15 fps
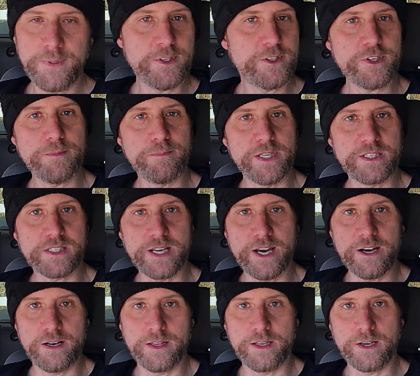You shouldn't be
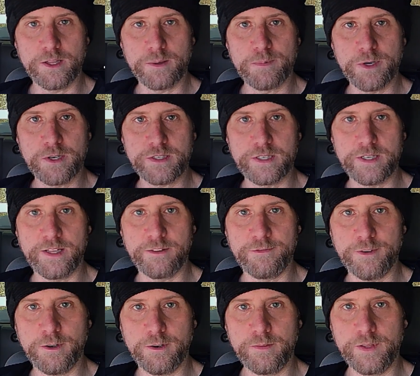scared of the other person on the
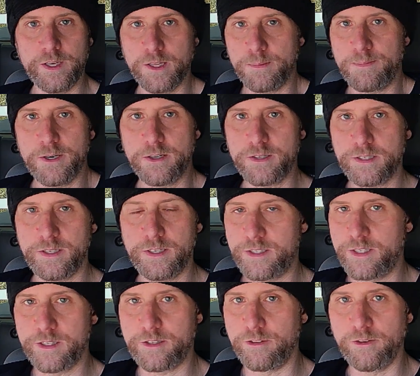phone. The other person
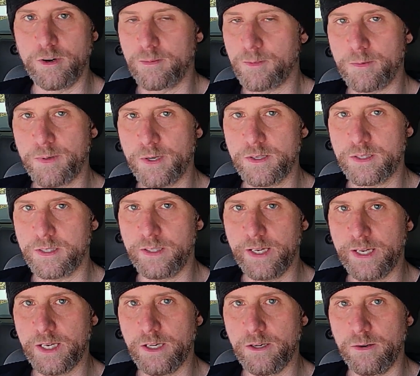is just a normal person
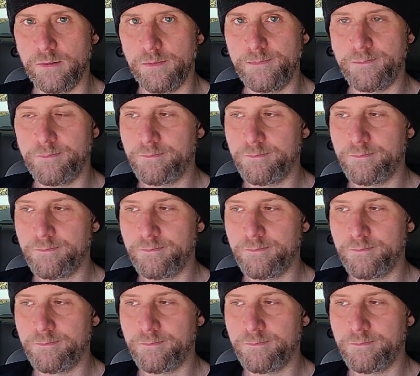like you.